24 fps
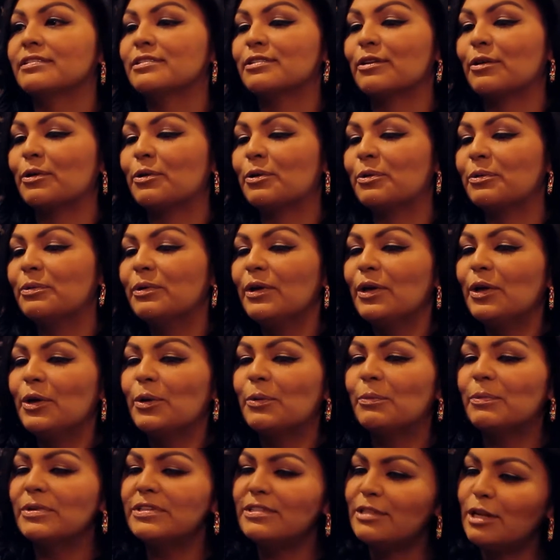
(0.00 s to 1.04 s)
So
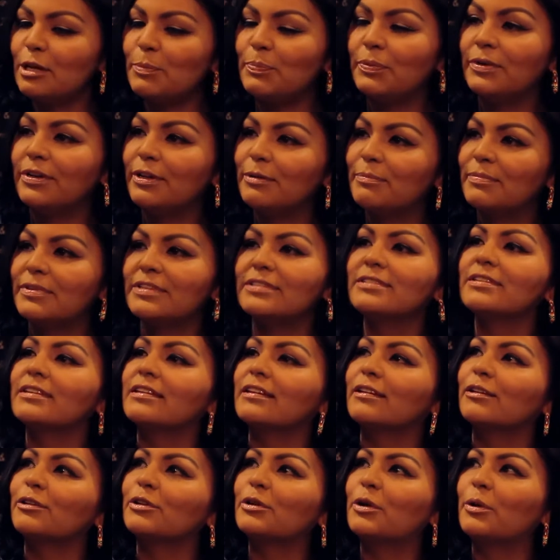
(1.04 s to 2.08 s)
we stay pretty
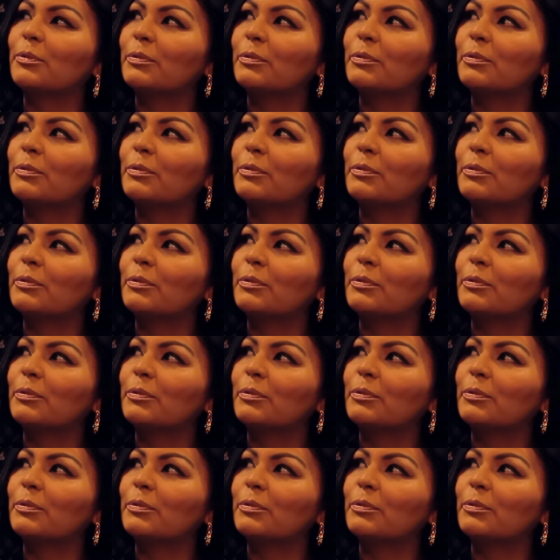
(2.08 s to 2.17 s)
busy.